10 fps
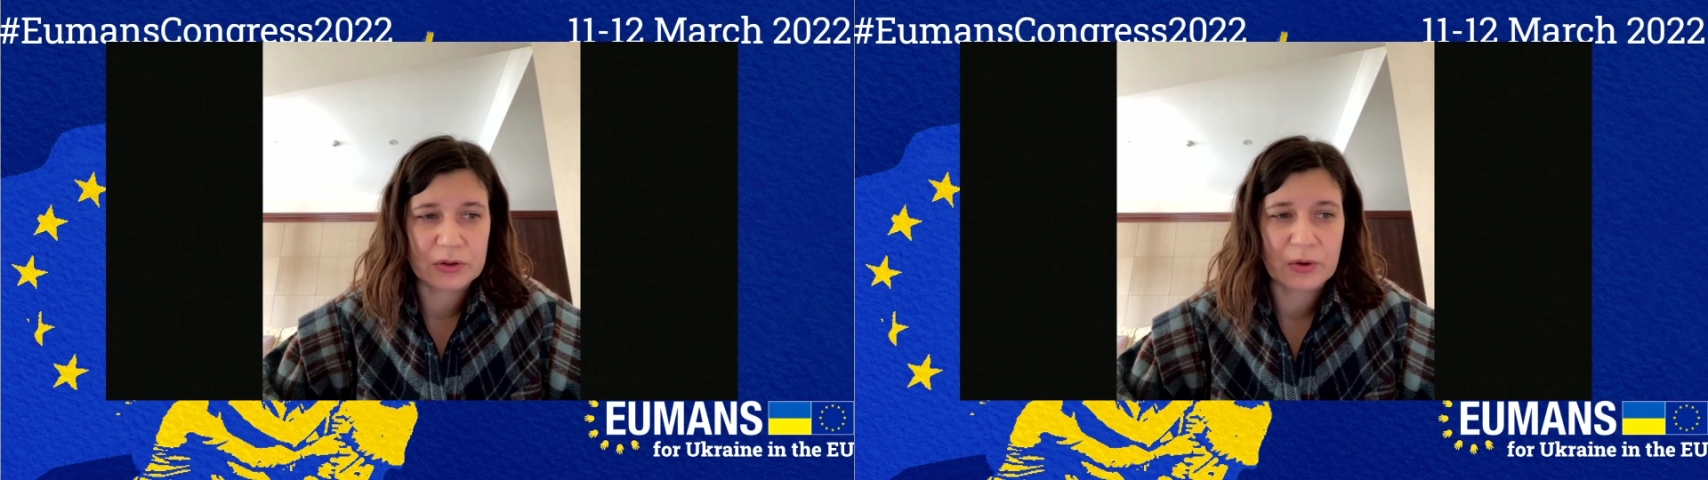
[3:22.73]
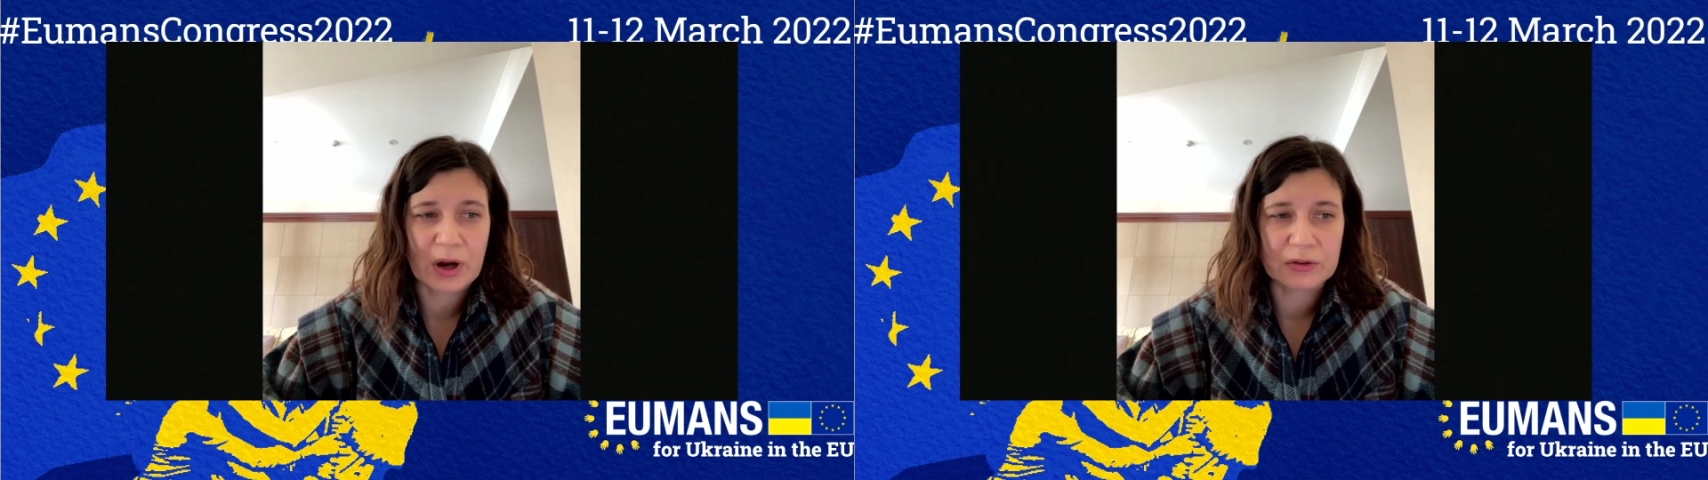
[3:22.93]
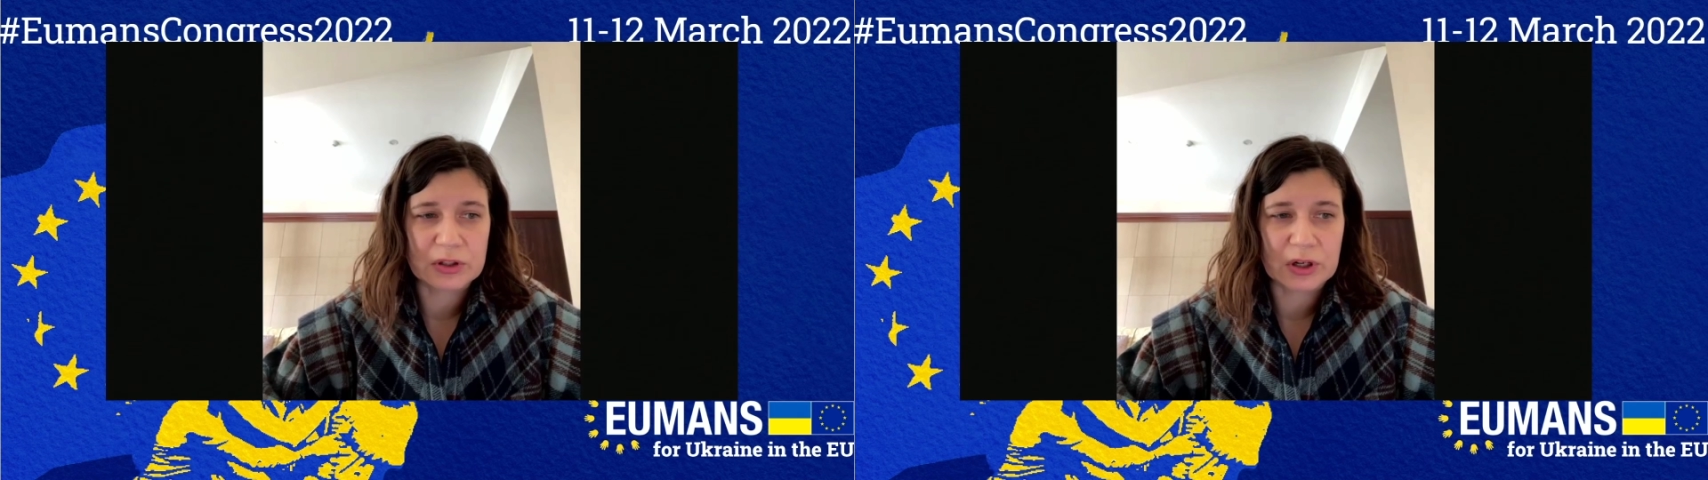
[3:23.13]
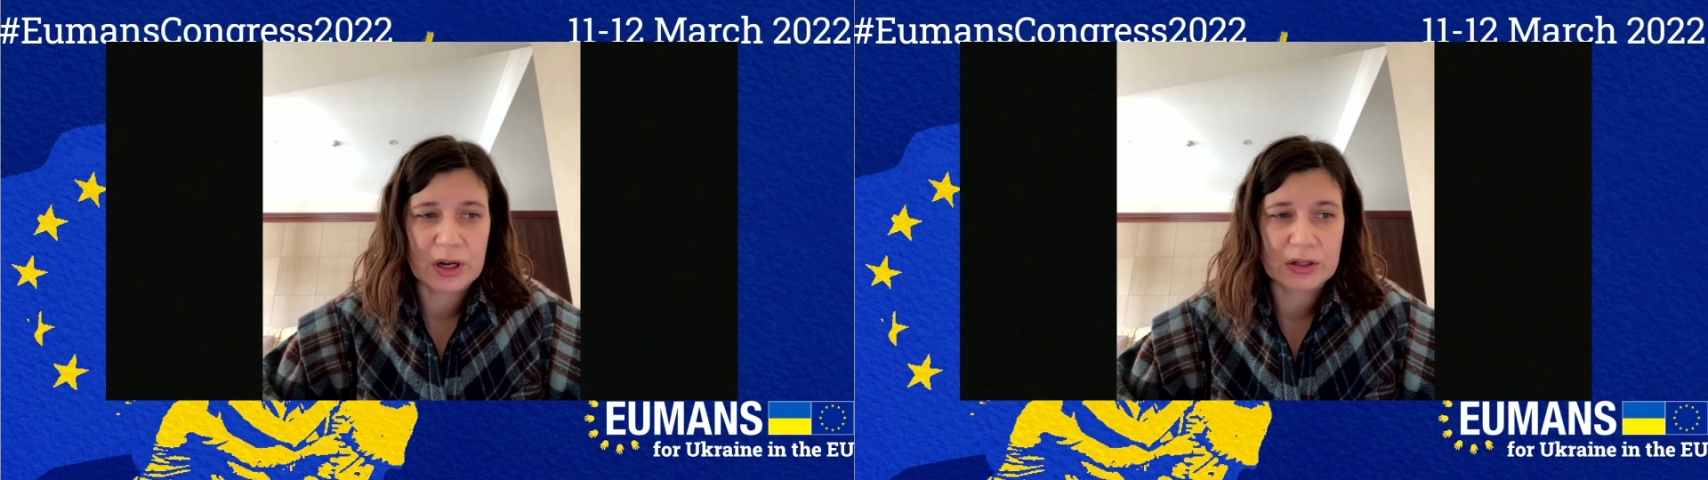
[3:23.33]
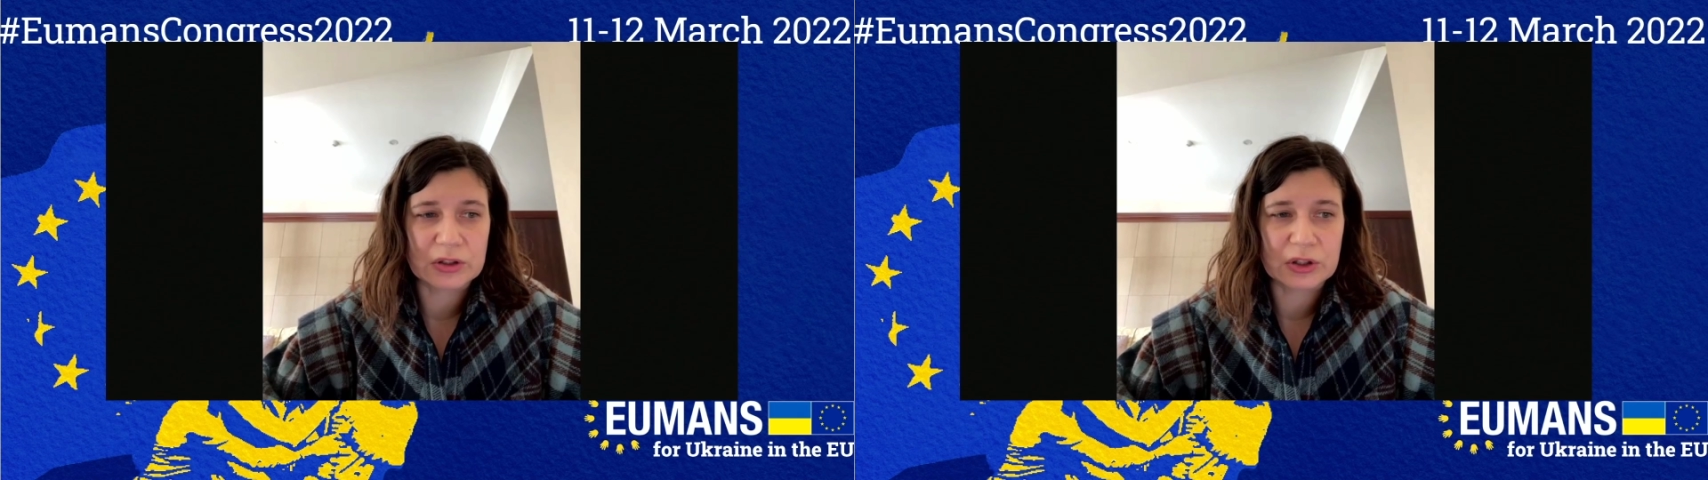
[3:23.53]
counter
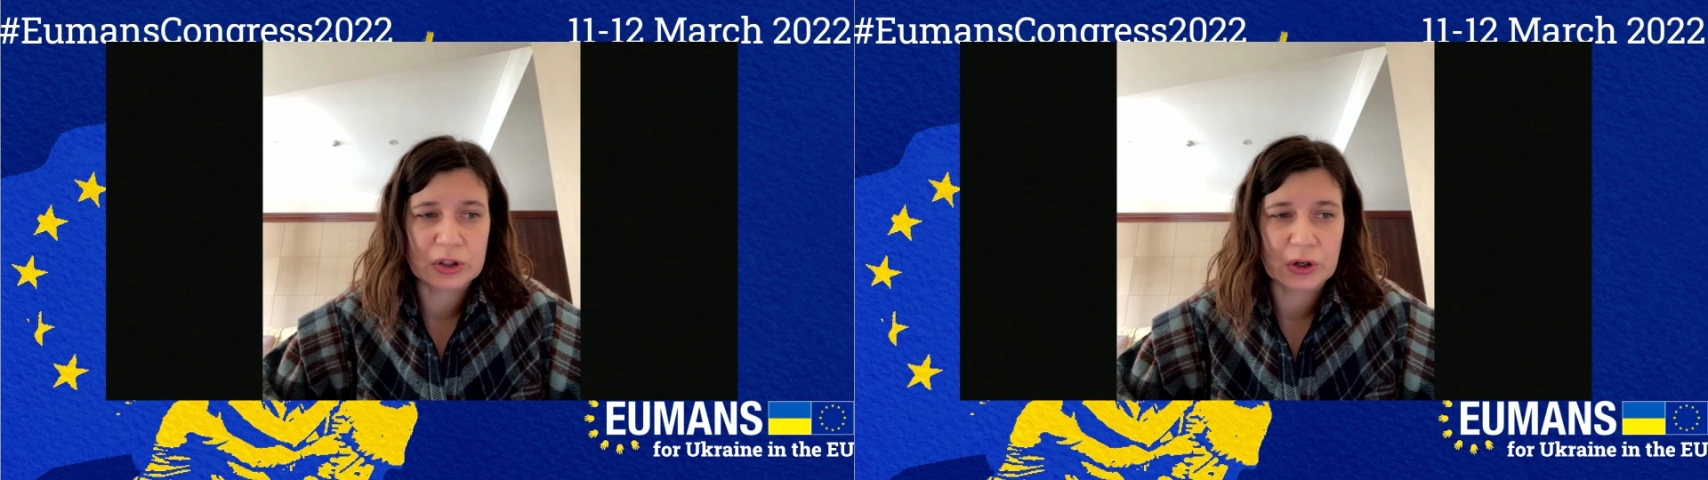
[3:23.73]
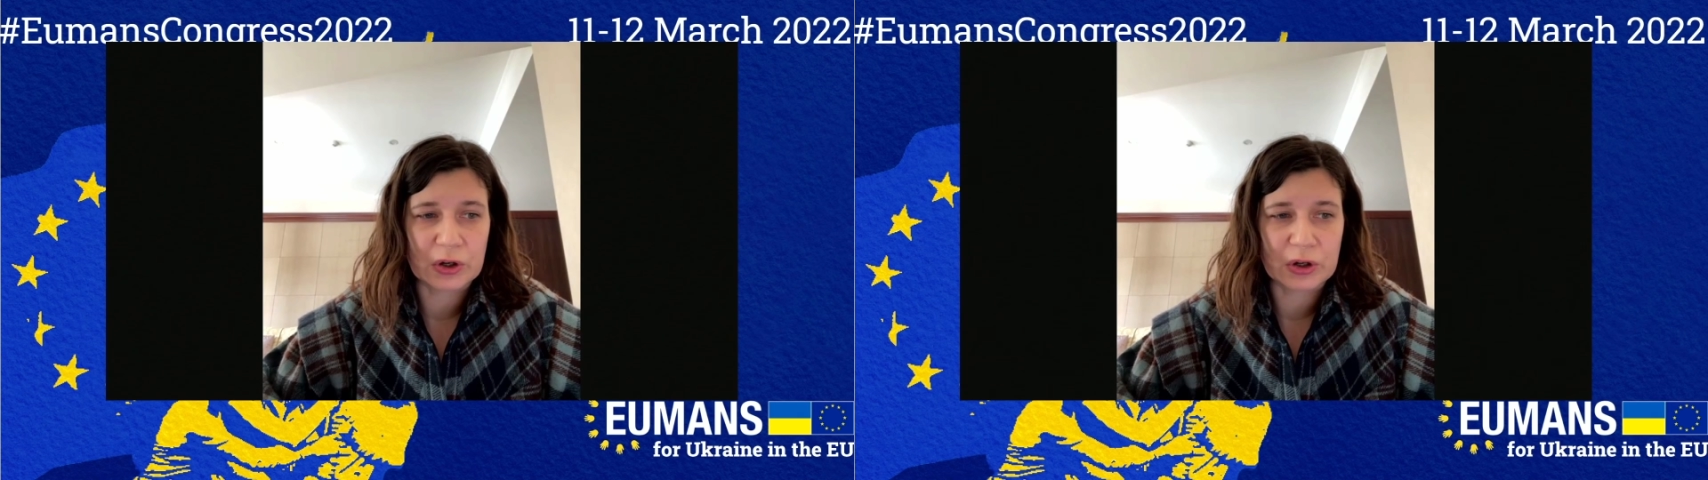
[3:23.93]
and deter.